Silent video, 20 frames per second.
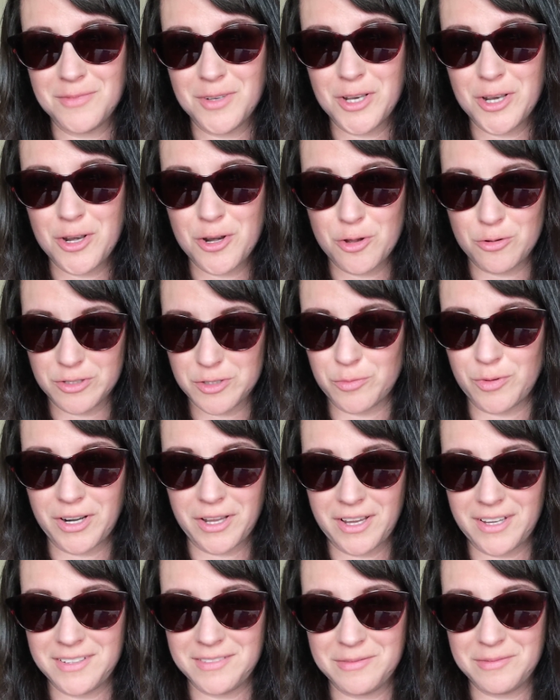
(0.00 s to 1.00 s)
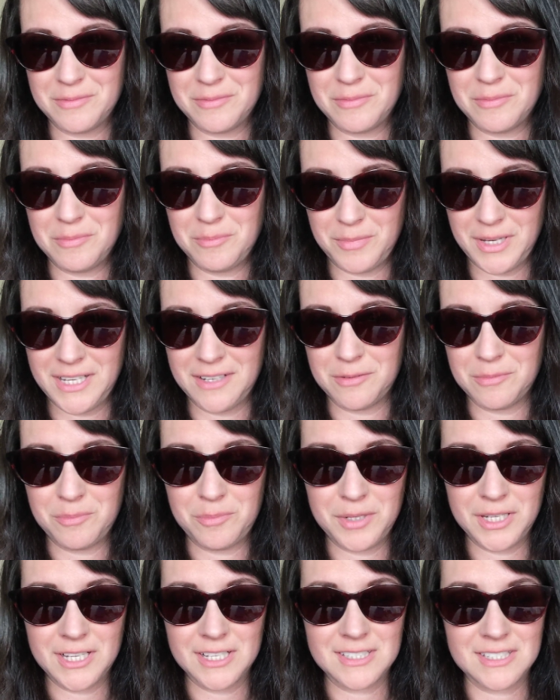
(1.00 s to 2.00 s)
knows what I mean
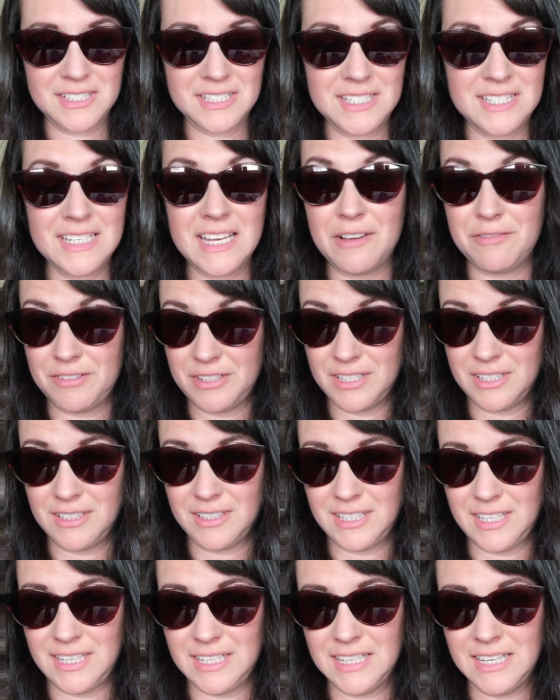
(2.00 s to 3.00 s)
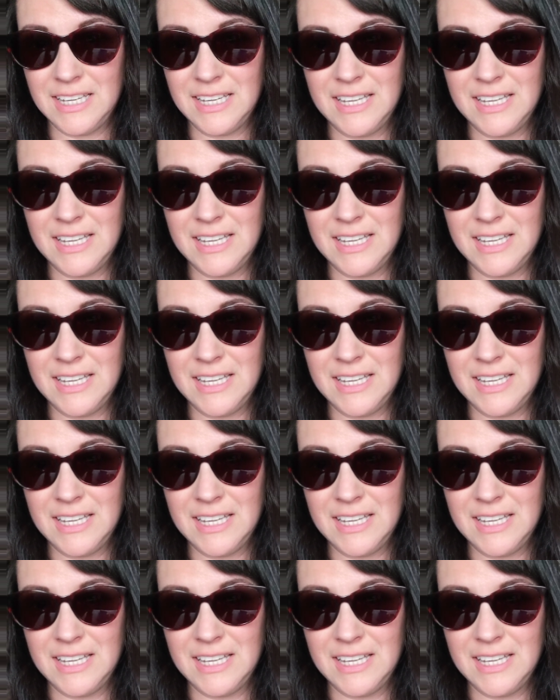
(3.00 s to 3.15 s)
because it definitely